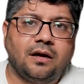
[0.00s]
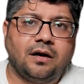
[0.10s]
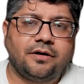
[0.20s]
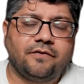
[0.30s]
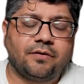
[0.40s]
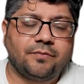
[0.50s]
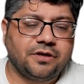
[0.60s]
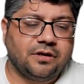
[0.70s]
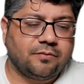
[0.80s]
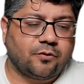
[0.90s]
Different
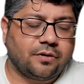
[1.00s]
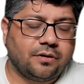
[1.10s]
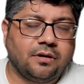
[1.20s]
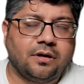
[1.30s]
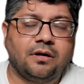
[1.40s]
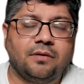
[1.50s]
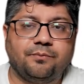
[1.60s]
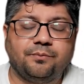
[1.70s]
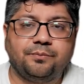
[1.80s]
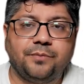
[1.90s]
machine learning model,
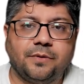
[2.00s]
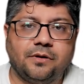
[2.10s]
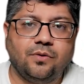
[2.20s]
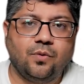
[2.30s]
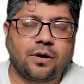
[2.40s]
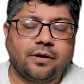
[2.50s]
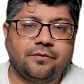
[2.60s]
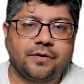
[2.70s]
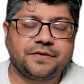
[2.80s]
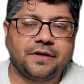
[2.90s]
people who are
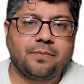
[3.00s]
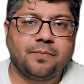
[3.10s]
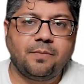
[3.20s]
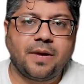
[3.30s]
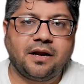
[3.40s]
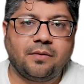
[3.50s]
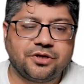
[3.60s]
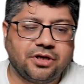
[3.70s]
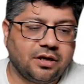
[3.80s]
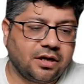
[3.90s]
interested in implementing
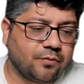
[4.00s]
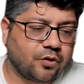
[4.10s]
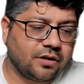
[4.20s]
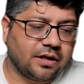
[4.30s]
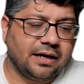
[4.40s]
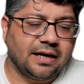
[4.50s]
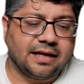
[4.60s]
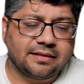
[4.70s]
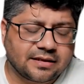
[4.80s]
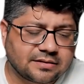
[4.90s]
machine learning model, and
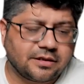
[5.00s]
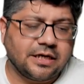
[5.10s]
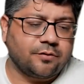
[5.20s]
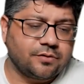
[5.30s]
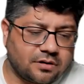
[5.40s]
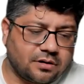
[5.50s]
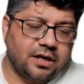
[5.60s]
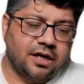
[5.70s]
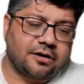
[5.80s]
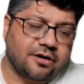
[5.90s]
ethics around
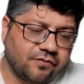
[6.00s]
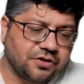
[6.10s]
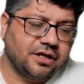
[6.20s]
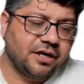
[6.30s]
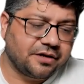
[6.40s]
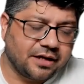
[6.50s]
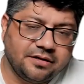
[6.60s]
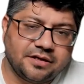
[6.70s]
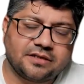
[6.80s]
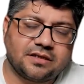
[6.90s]
artificial
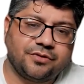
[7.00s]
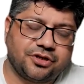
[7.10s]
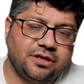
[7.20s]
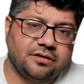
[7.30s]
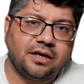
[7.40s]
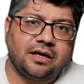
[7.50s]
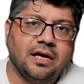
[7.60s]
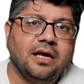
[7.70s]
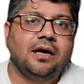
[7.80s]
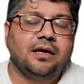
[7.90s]
intelligence and machine learning
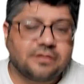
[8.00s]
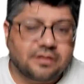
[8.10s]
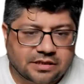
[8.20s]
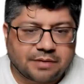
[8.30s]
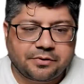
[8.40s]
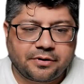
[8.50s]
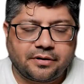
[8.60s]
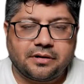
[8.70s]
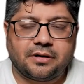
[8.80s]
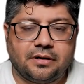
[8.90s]
is a separate
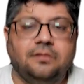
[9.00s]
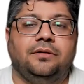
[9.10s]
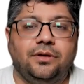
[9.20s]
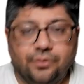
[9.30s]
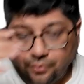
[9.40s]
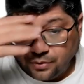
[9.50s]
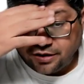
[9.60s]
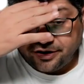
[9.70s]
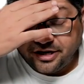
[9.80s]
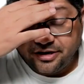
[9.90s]
new
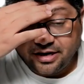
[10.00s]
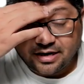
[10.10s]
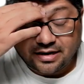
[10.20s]
area.